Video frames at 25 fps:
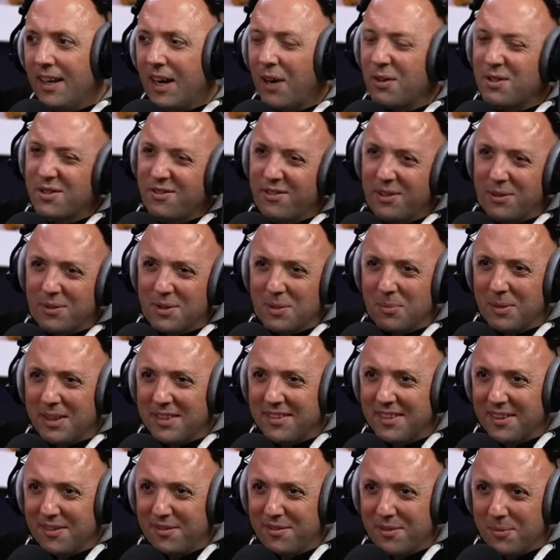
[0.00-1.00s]
always felt it was a
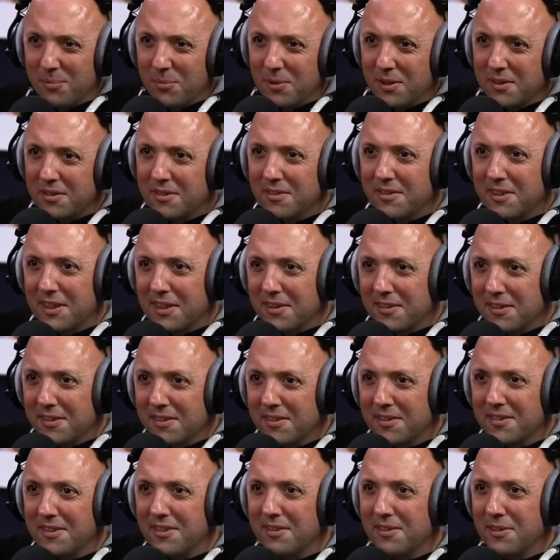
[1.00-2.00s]
bit different with Taylor,
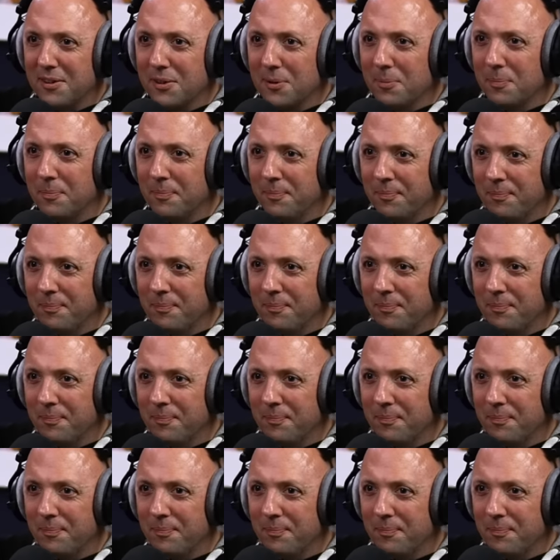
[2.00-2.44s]
didn't you?